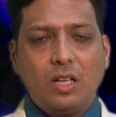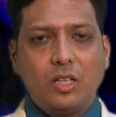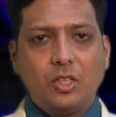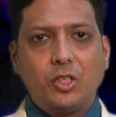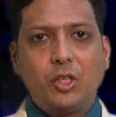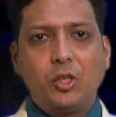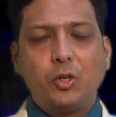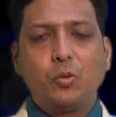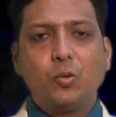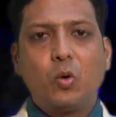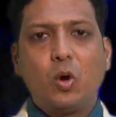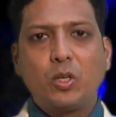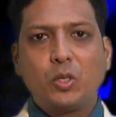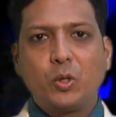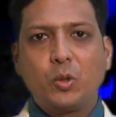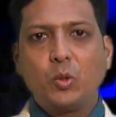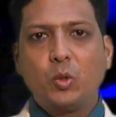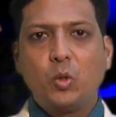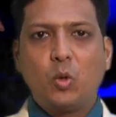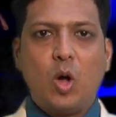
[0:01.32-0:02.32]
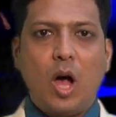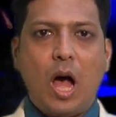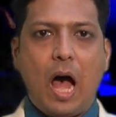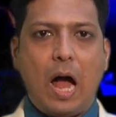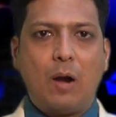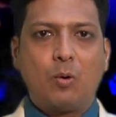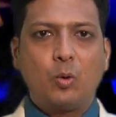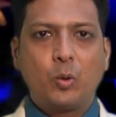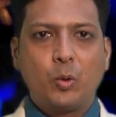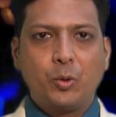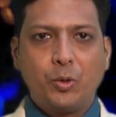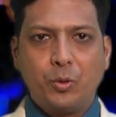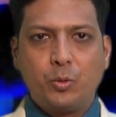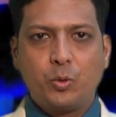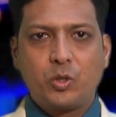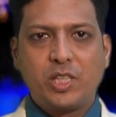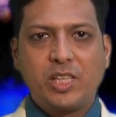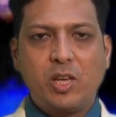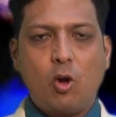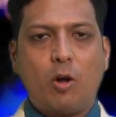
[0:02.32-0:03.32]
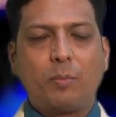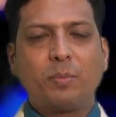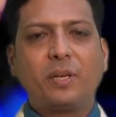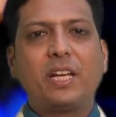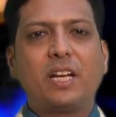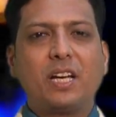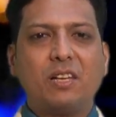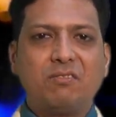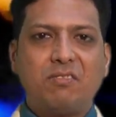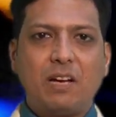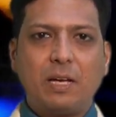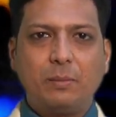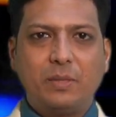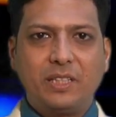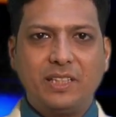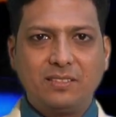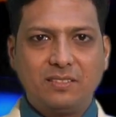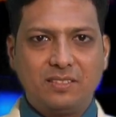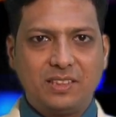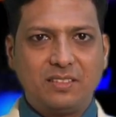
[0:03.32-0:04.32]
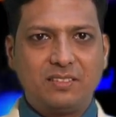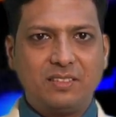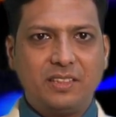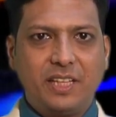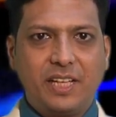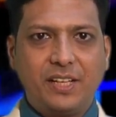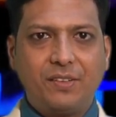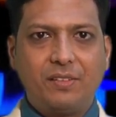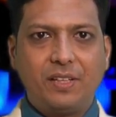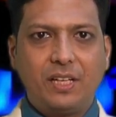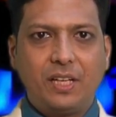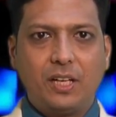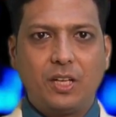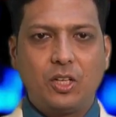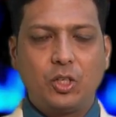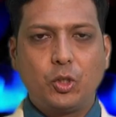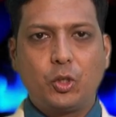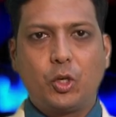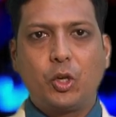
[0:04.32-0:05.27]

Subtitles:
Do you want to know how to use the optical fiber in CCTV?